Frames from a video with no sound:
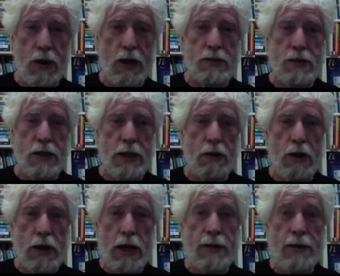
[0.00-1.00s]
constantly
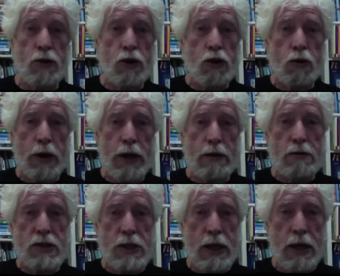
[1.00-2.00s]
on an ever greater
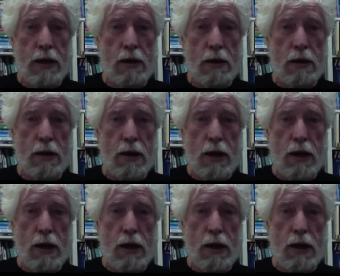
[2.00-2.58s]
scale,